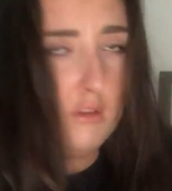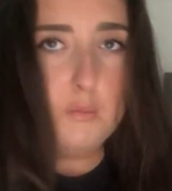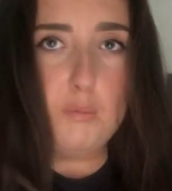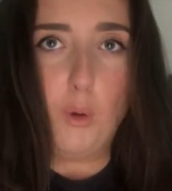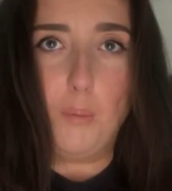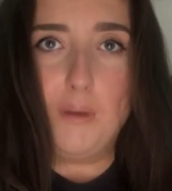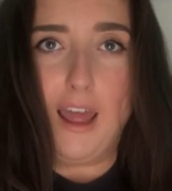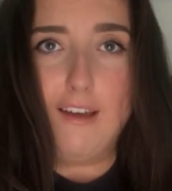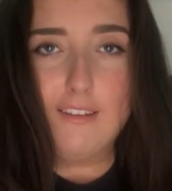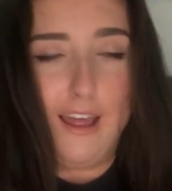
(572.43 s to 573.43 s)
plus I broke my
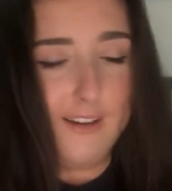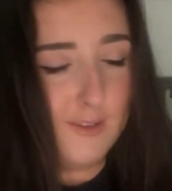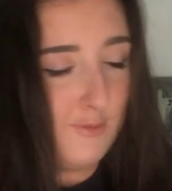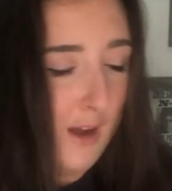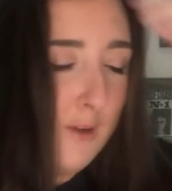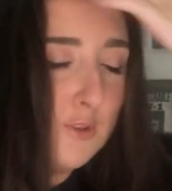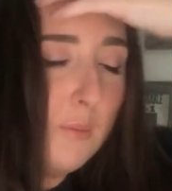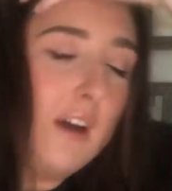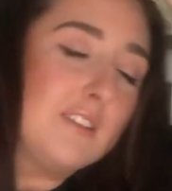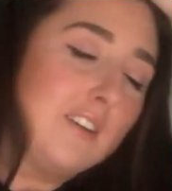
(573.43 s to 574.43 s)
nail then. How
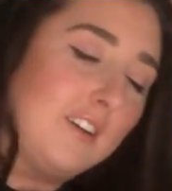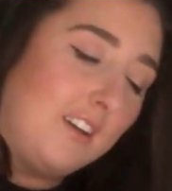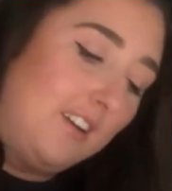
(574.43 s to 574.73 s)
traumatic.